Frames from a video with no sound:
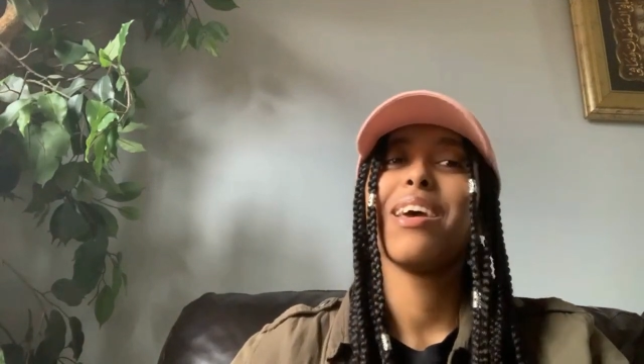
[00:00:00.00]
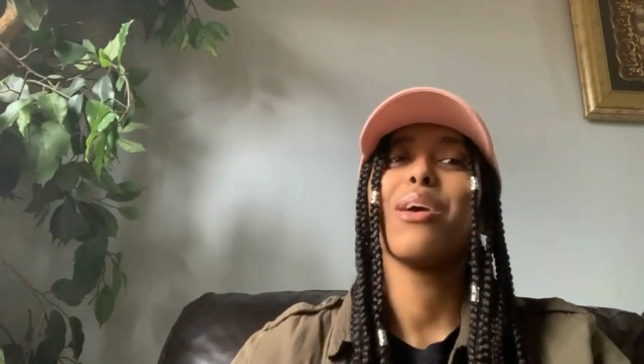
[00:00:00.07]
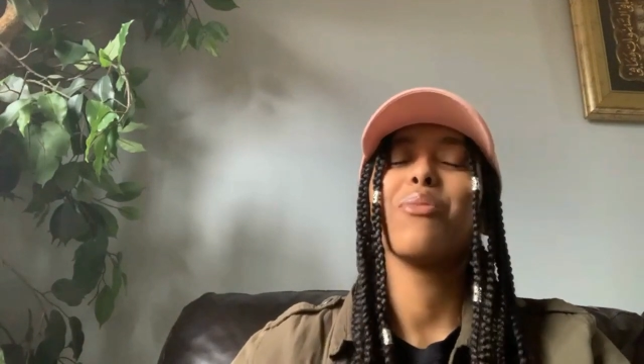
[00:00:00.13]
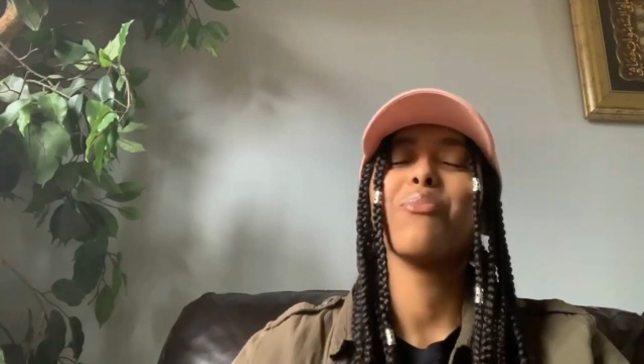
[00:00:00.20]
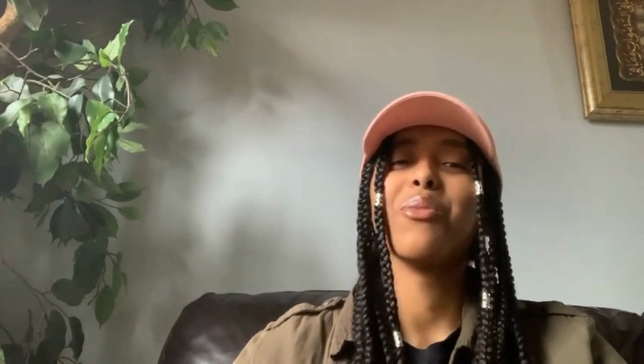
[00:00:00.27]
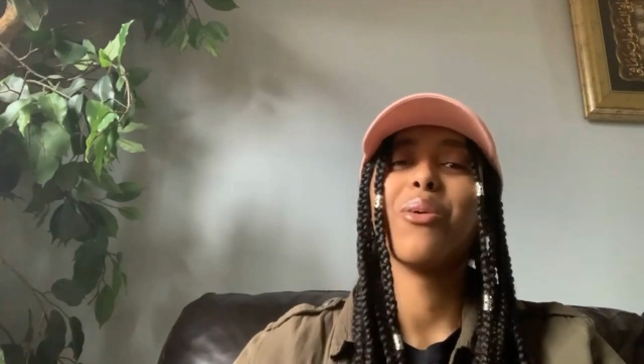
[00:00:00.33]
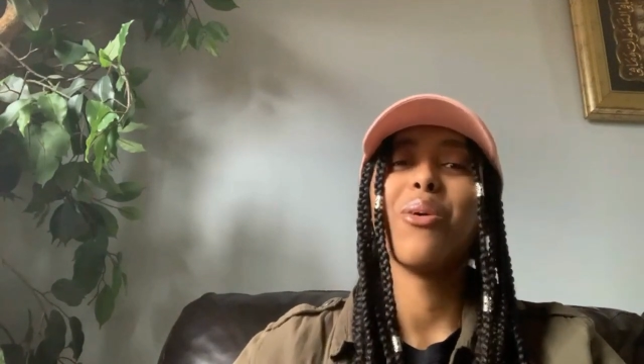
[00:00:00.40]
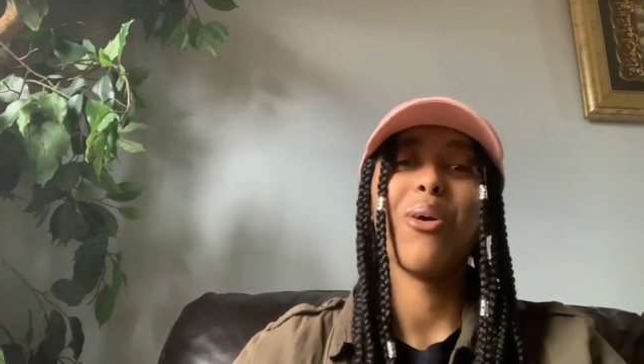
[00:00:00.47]

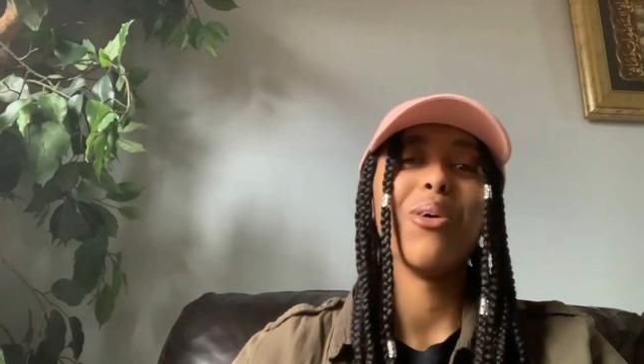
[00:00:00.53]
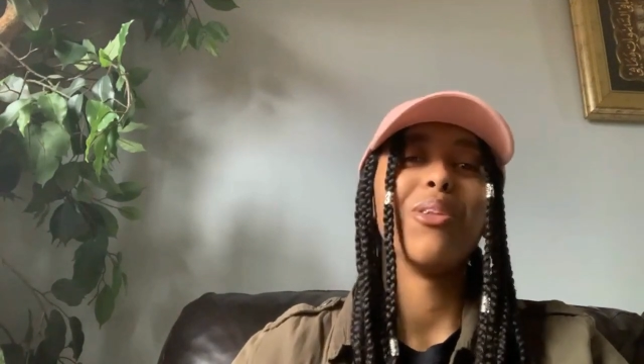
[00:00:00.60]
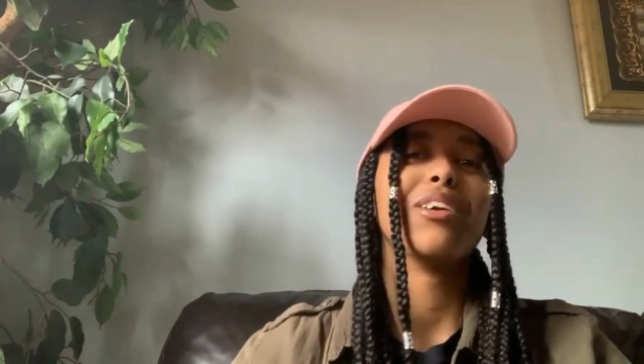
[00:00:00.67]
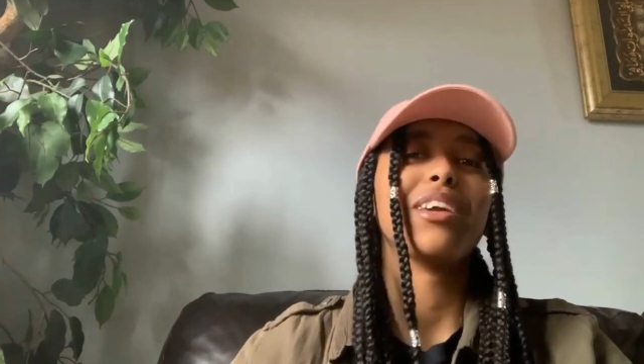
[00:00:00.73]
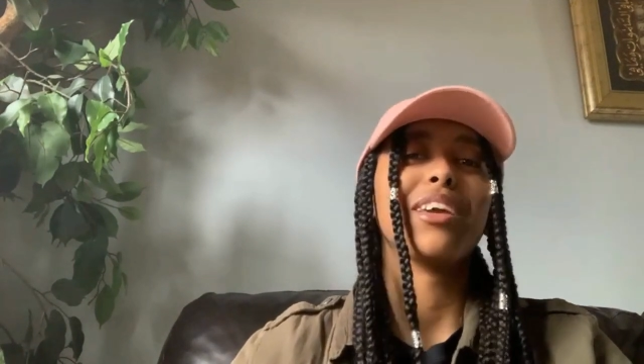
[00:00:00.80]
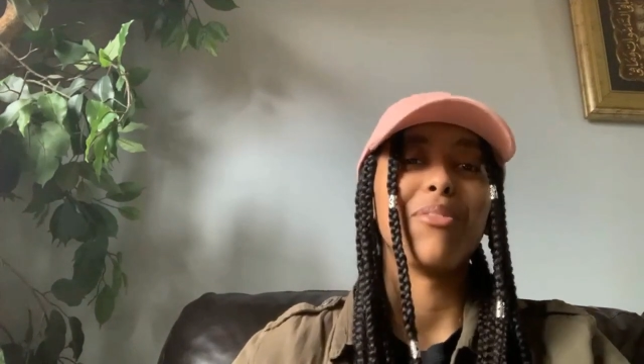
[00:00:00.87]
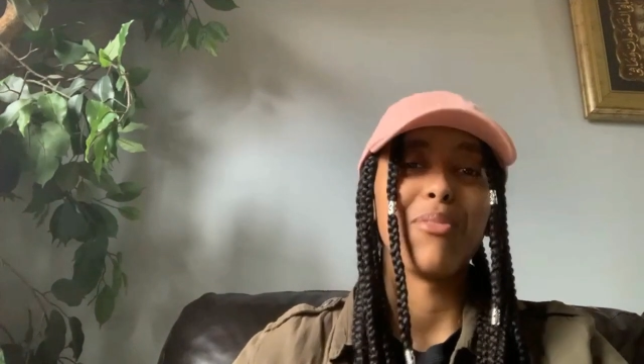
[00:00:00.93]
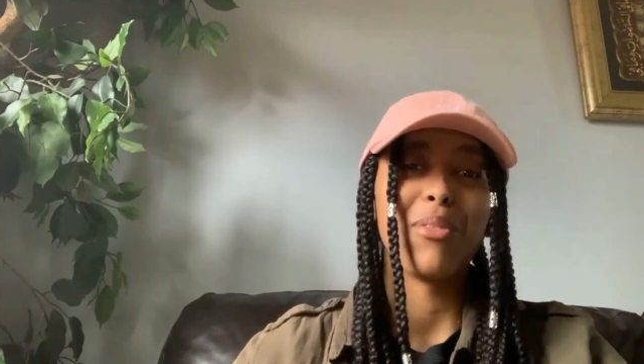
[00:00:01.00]
and we're all
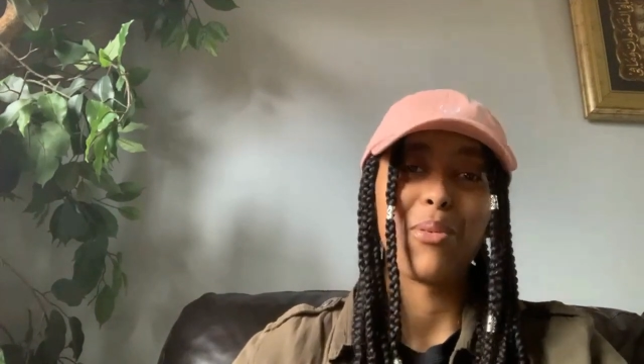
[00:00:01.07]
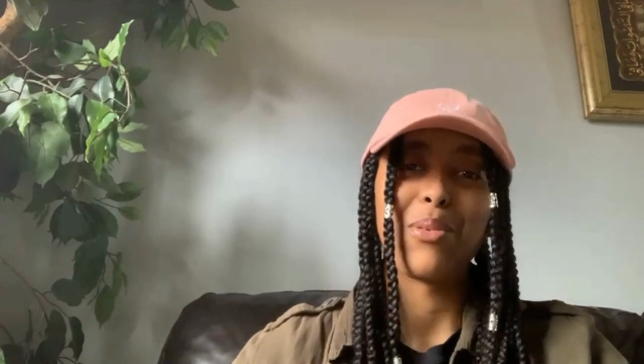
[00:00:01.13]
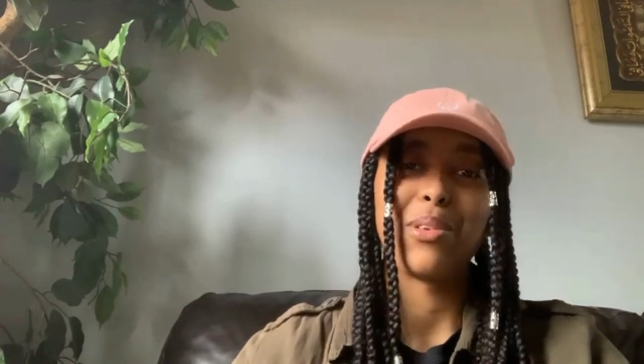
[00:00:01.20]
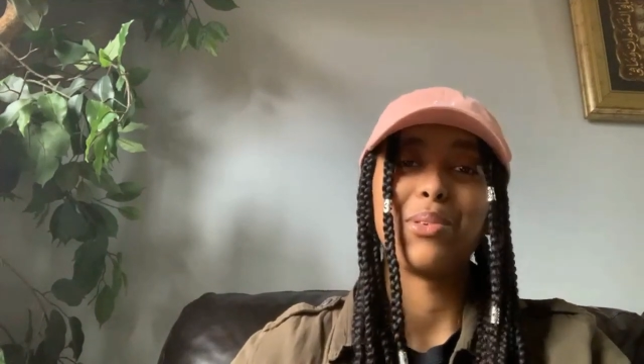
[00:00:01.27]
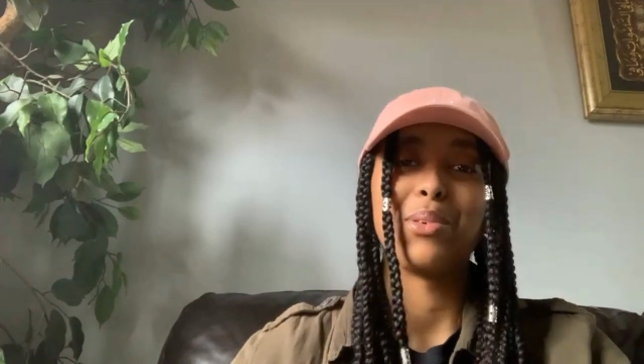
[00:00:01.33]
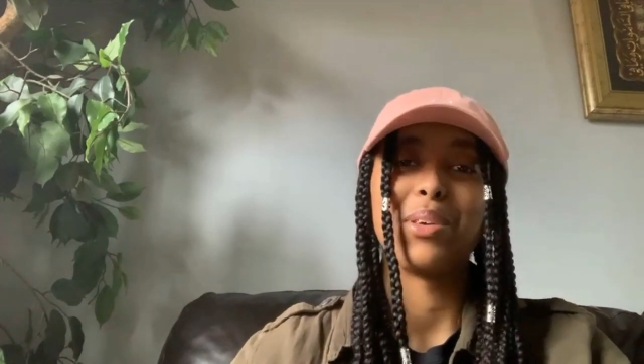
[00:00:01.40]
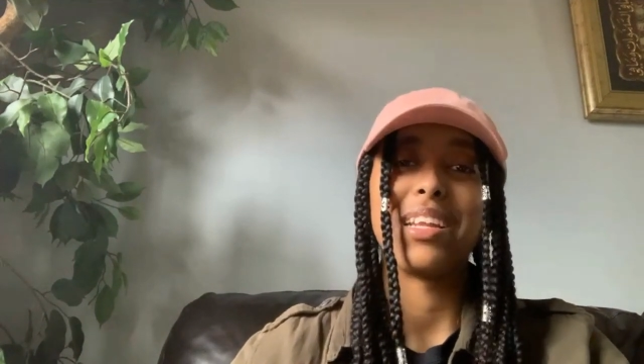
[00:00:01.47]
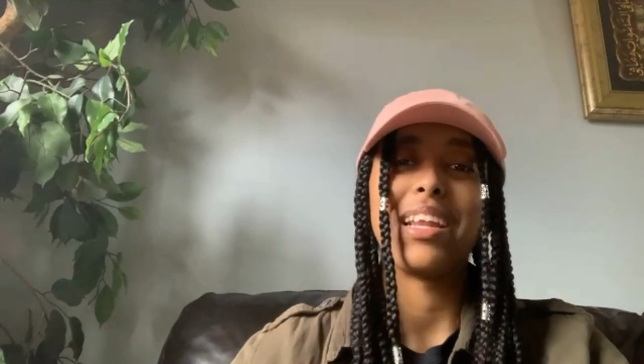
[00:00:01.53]
looking forward
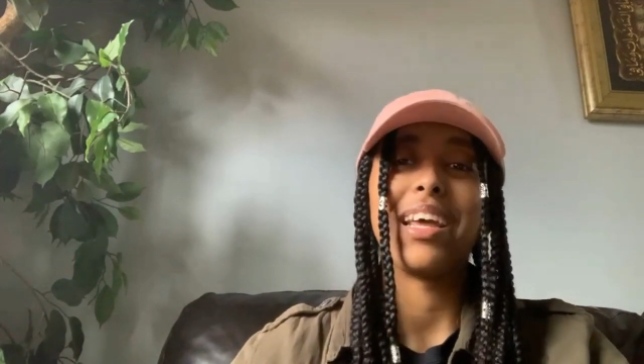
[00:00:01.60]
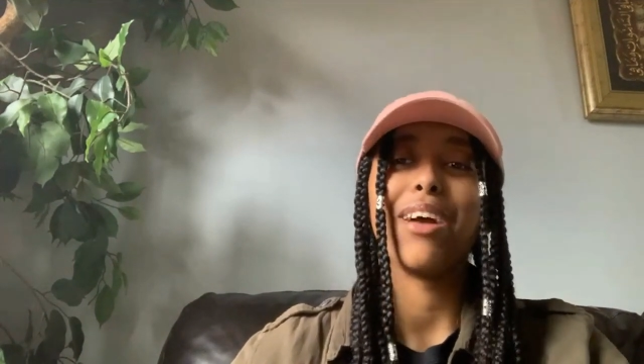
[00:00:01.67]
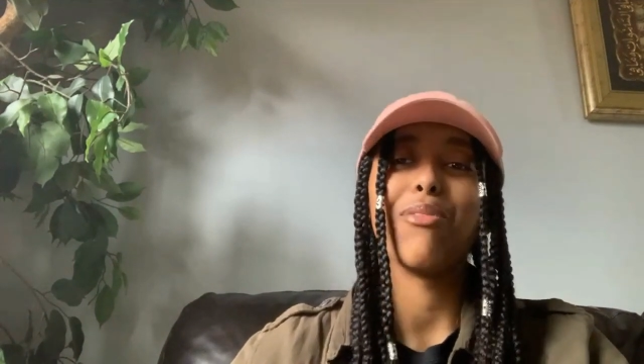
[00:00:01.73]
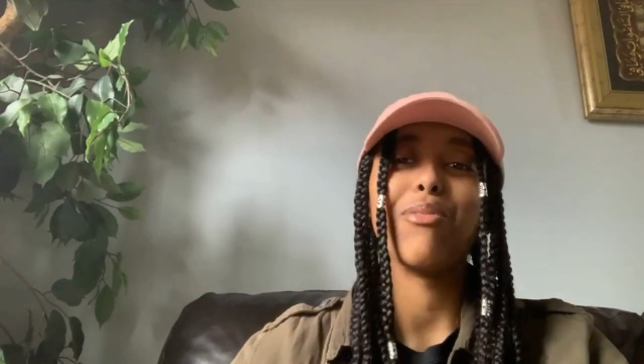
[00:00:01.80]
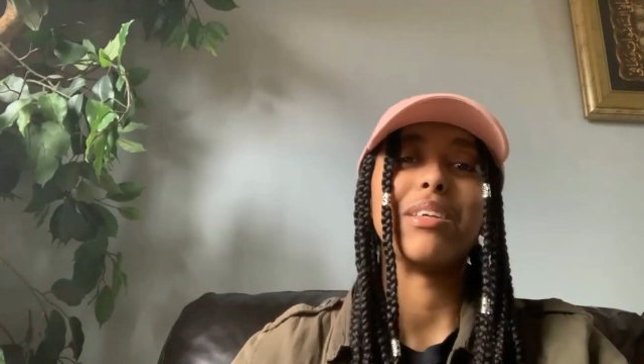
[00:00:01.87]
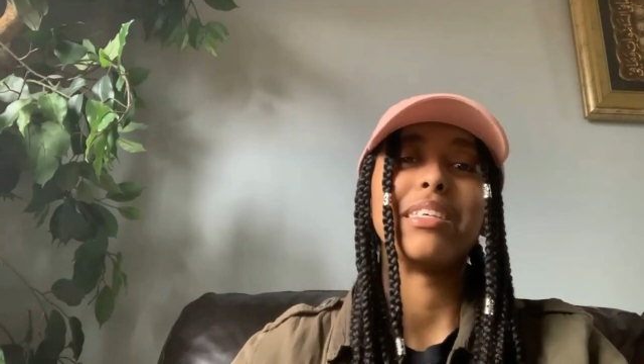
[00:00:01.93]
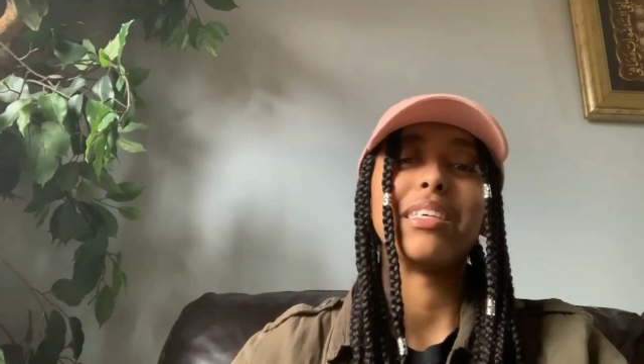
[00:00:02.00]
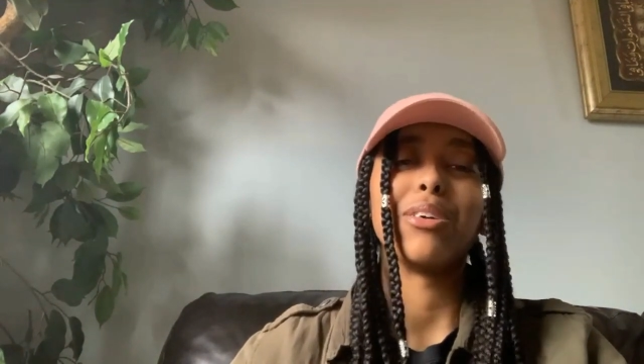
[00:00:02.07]
to it
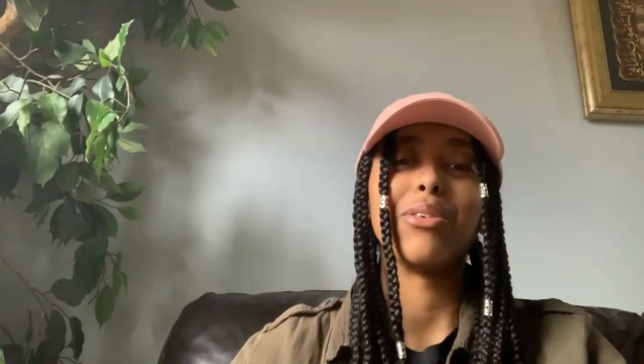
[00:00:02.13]
every single